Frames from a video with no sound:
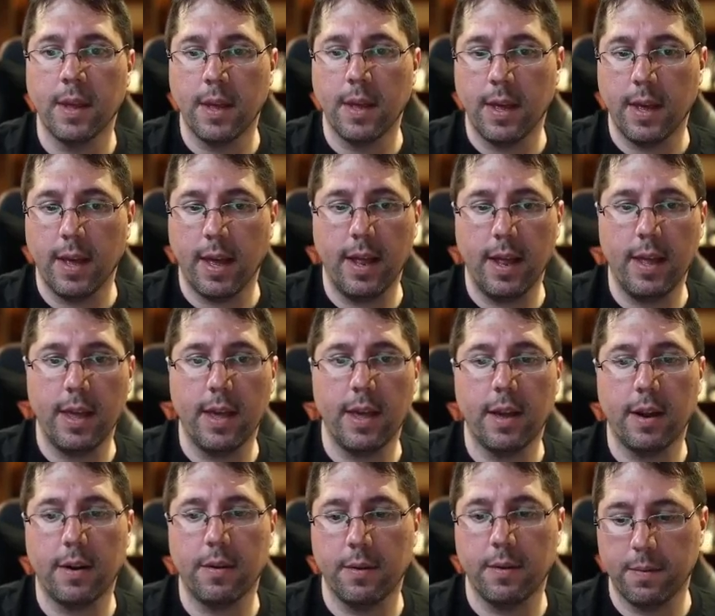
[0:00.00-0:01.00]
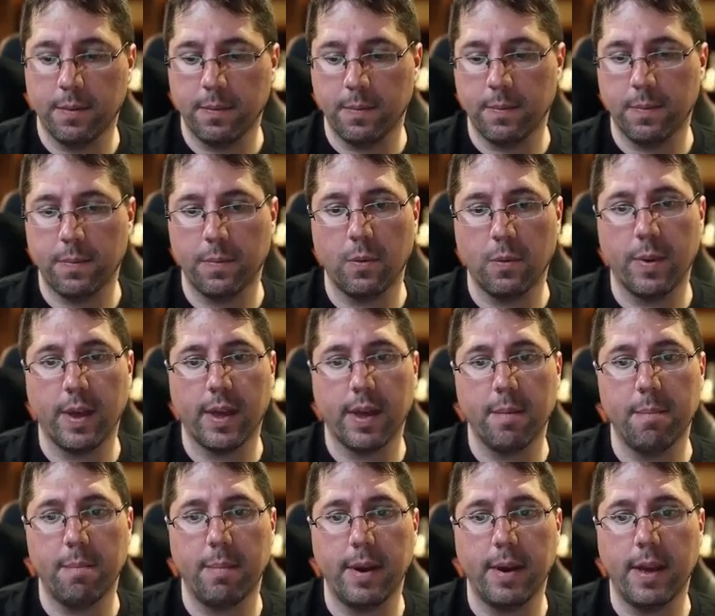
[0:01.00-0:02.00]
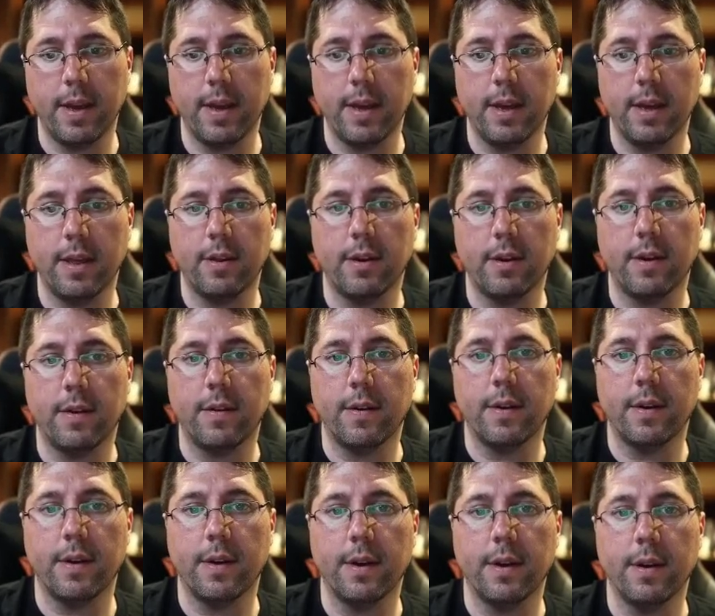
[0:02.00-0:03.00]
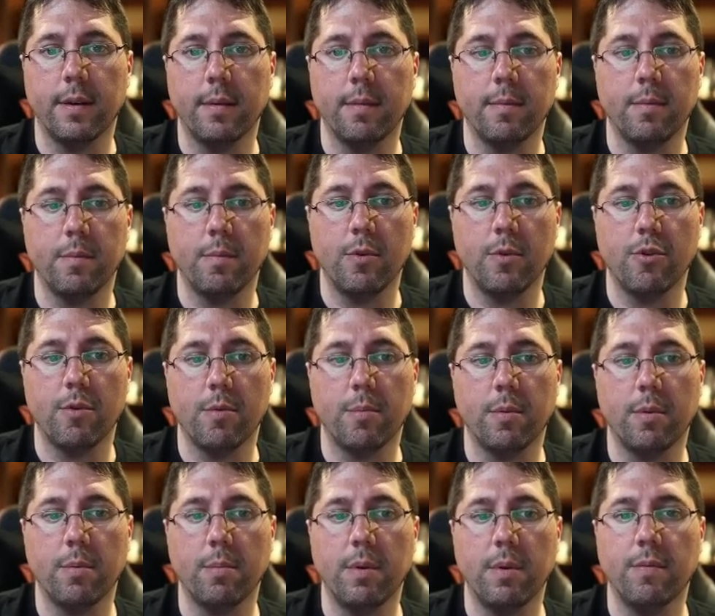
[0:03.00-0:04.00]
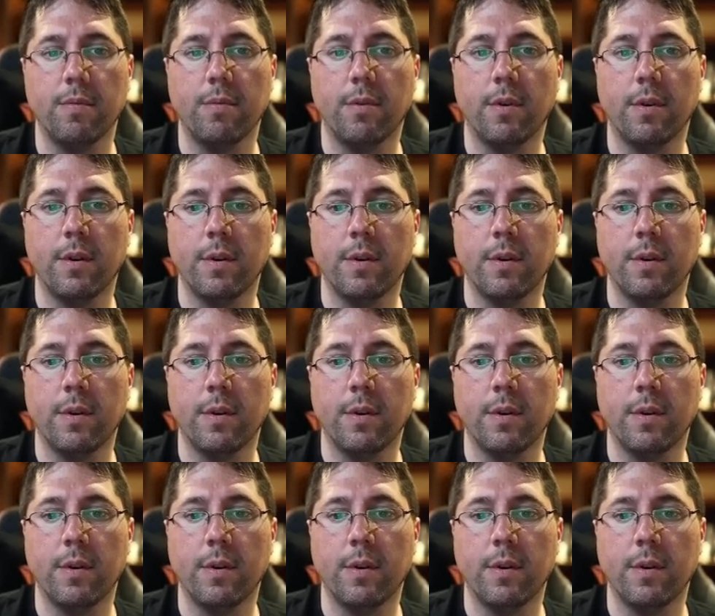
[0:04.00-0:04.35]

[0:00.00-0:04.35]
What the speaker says: And here we can play either bishop to b4,